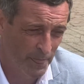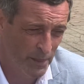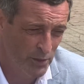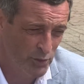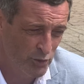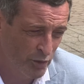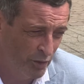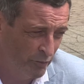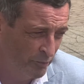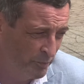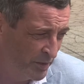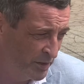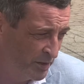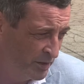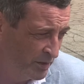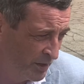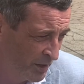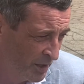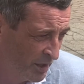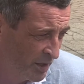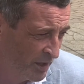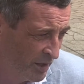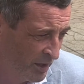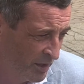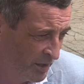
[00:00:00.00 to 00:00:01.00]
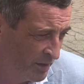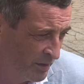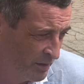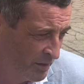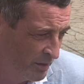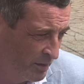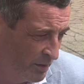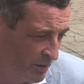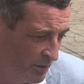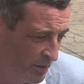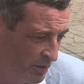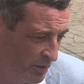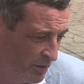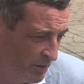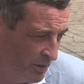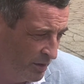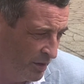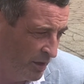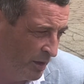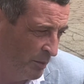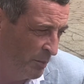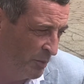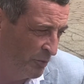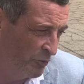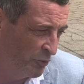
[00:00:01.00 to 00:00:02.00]
So I've been,
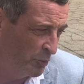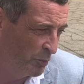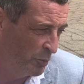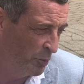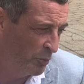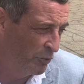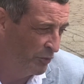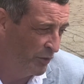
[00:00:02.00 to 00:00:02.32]
I'm a football